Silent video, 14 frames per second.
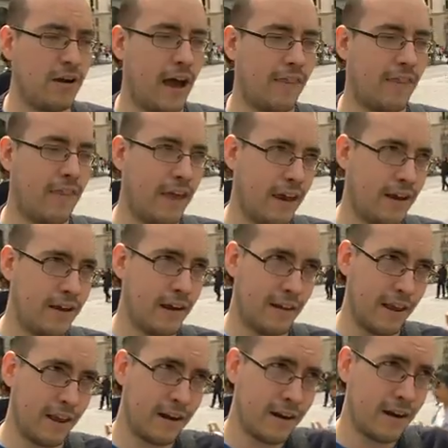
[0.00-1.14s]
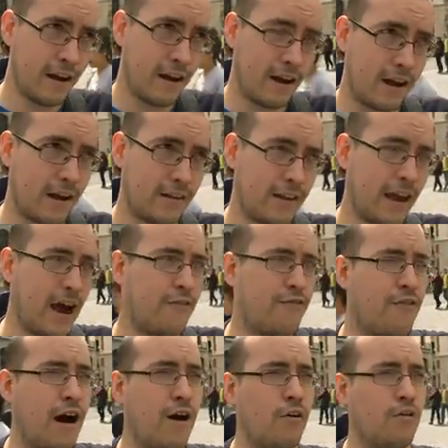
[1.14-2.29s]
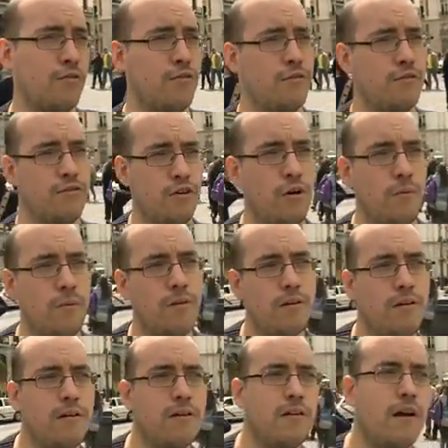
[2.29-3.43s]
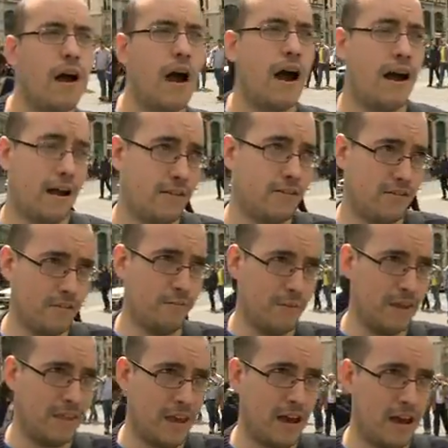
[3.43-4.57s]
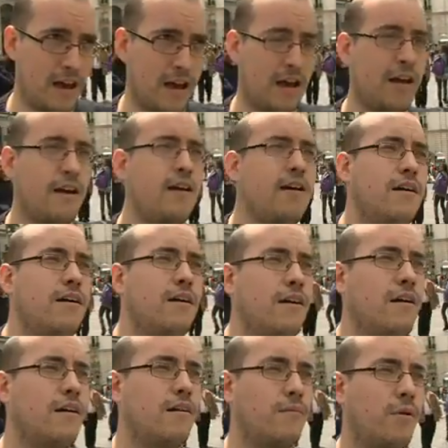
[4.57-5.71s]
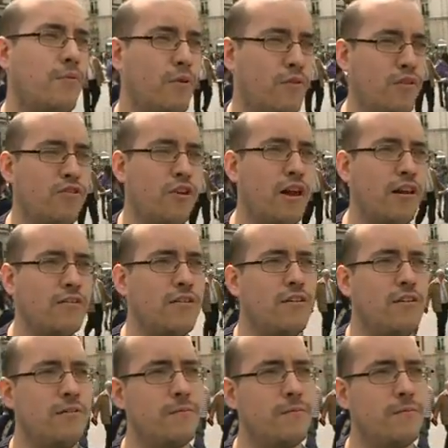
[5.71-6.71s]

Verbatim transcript: and then there they have found job as media pro- professionals.